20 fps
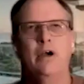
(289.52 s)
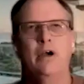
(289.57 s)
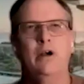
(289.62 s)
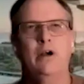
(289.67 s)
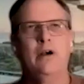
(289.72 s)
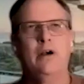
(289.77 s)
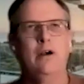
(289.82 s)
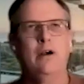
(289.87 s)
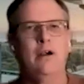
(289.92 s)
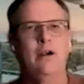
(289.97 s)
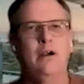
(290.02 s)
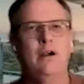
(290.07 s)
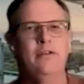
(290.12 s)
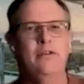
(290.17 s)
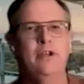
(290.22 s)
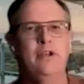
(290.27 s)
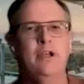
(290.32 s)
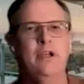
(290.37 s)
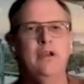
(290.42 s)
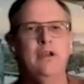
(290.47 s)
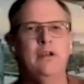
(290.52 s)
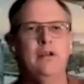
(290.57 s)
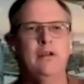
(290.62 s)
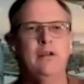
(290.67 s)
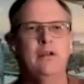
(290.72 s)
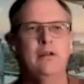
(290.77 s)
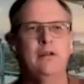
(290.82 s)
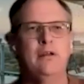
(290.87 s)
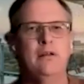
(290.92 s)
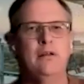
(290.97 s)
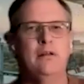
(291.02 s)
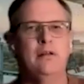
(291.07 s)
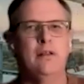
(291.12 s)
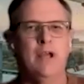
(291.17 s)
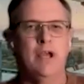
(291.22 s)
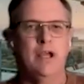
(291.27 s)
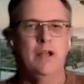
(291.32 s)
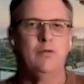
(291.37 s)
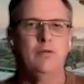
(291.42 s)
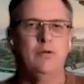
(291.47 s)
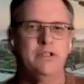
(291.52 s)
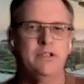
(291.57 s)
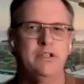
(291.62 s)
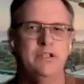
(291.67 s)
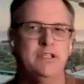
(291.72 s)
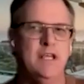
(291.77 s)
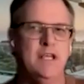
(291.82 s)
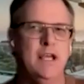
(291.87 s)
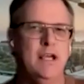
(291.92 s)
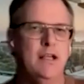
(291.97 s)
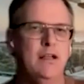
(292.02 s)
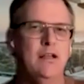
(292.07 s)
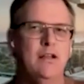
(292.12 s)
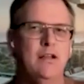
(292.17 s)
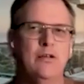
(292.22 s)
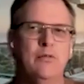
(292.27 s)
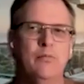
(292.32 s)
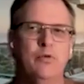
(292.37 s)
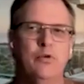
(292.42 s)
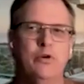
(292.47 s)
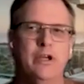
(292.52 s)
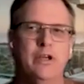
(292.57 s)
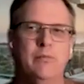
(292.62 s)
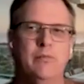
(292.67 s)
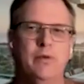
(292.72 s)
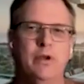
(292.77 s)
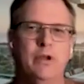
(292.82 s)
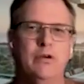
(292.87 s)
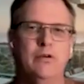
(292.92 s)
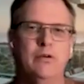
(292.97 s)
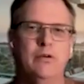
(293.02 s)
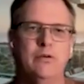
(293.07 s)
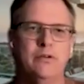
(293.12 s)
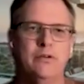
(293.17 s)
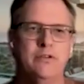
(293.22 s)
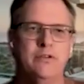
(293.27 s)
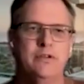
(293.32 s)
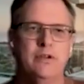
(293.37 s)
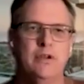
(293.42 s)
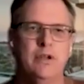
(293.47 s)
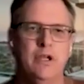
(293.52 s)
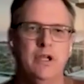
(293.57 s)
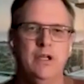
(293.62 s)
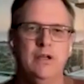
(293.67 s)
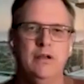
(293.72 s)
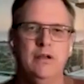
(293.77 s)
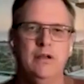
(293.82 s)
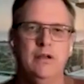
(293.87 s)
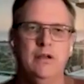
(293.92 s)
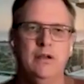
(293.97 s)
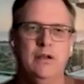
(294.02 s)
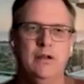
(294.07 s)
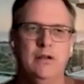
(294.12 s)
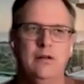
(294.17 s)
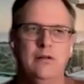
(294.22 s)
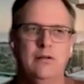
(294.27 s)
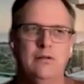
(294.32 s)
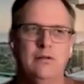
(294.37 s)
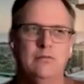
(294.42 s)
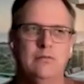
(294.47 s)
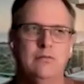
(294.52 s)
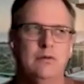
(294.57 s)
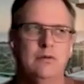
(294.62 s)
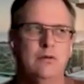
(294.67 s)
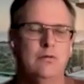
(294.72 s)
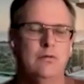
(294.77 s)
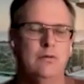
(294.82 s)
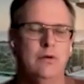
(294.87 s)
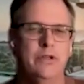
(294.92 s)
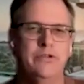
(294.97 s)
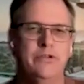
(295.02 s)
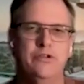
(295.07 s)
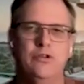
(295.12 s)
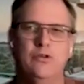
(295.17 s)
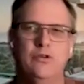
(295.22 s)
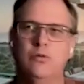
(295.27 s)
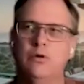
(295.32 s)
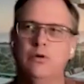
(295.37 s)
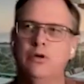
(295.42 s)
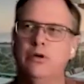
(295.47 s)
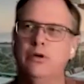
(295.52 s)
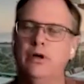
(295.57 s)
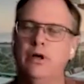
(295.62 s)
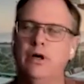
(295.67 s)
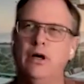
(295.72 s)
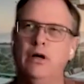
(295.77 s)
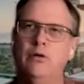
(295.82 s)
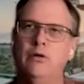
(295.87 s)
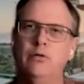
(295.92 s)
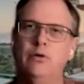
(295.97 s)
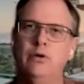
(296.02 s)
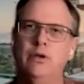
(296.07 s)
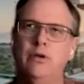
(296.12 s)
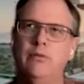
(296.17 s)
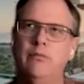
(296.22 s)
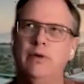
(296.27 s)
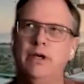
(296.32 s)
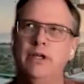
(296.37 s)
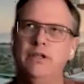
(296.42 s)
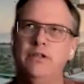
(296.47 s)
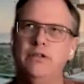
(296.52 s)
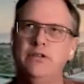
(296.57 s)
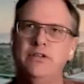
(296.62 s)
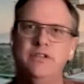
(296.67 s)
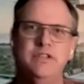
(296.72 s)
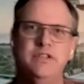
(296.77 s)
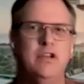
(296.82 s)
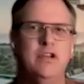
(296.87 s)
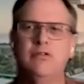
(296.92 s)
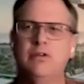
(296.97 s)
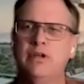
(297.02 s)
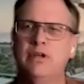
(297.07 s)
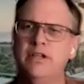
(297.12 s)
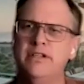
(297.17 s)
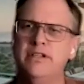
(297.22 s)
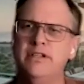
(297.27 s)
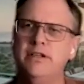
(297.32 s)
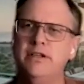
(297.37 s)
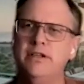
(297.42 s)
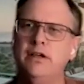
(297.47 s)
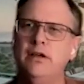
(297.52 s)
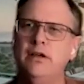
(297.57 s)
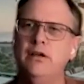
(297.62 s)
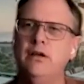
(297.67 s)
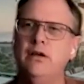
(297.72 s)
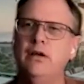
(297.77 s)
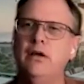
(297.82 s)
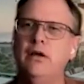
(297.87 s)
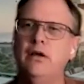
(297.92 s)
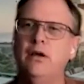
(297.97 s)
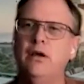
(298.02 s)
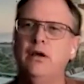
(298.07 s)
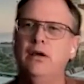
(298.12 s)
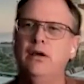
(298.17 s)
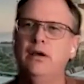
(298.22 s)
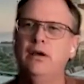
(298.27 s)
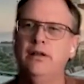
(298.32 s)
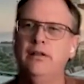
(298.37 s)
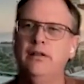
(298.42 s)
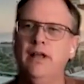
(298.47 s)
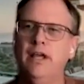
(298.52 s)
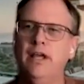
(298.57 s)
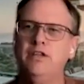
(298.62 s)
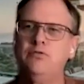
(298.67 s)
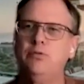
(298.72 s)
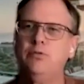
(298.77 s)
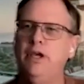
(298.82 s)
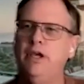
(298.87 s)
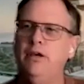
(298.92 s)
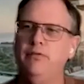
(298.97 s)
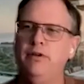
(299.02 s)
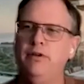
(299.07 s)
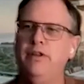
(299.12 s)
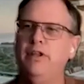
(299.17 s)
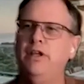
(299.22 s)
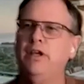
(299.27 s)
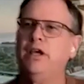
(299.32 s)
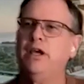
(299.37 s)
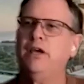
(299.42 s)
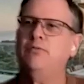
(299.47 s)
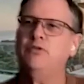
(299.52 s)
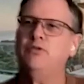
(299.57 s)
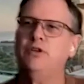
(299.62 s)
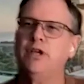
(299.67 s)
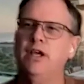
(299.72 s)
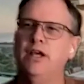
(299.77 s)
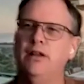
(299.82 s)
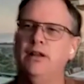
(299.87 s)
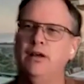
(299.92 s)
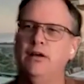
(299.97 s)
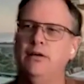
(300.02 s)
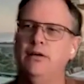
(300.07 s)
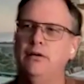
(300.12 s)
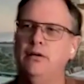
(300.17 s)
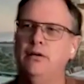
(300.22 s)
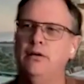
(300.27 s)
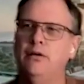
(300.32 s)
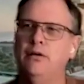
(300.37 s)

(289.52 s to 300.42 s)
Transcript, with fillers: I think that was exactly the point, because it what's the word I would imagine, synchronicity. That's where everything came together.